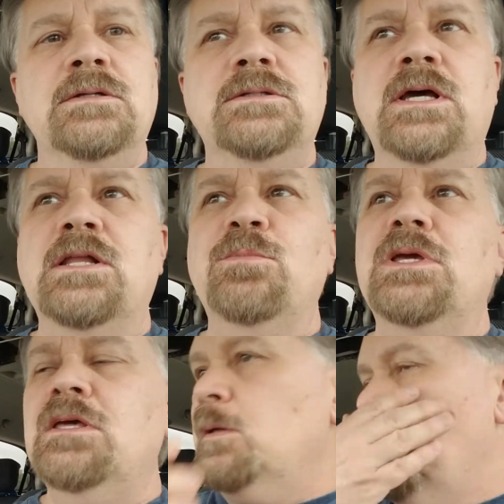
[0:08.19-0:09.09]
telling
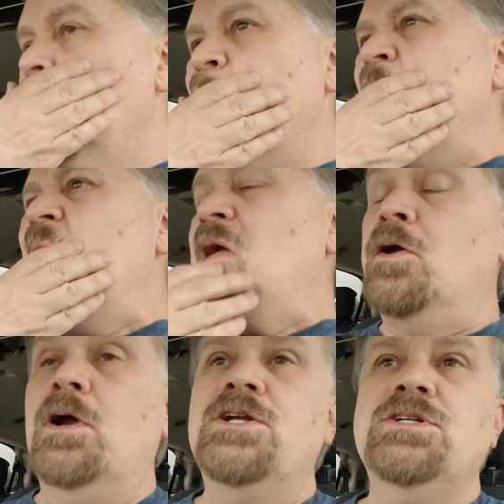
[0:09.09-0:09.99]
me,
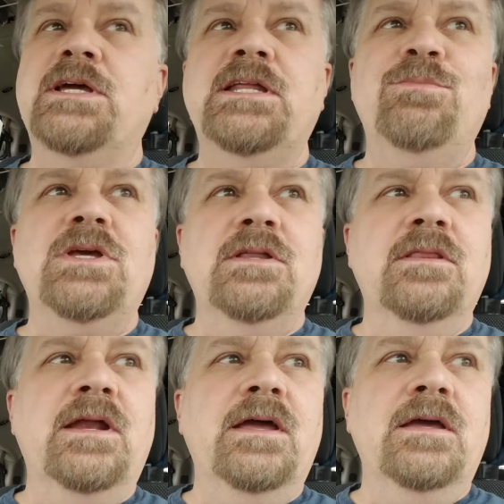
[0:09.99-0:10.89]
congratulating me
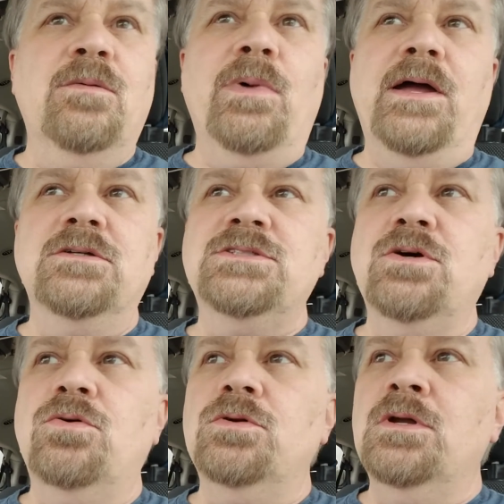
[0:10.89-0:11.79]
that I hit a
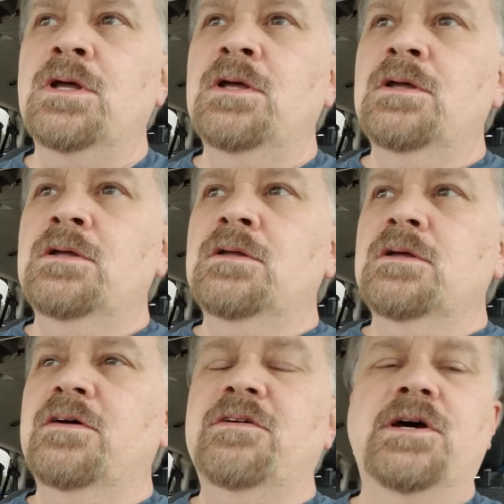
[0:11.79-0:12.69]
milestone
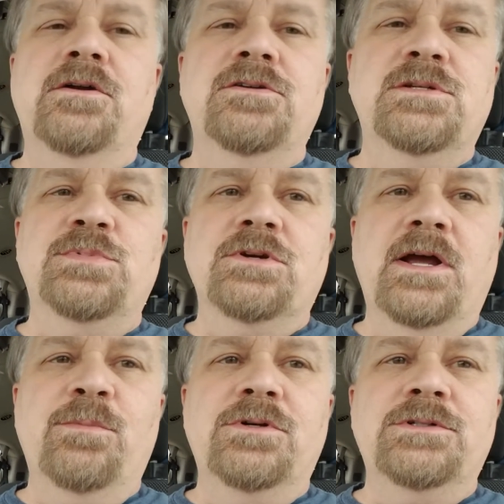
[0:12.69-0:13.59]
of 100
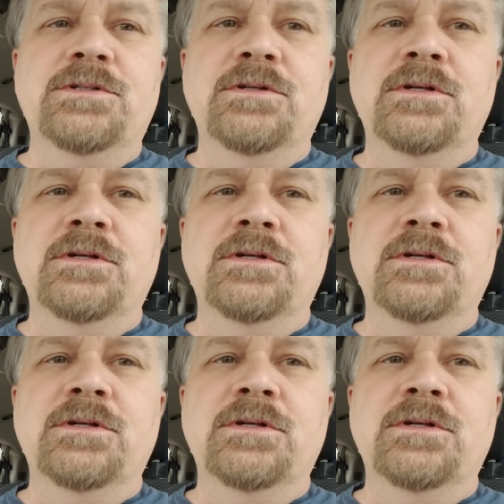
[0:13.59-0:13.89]
subscribers.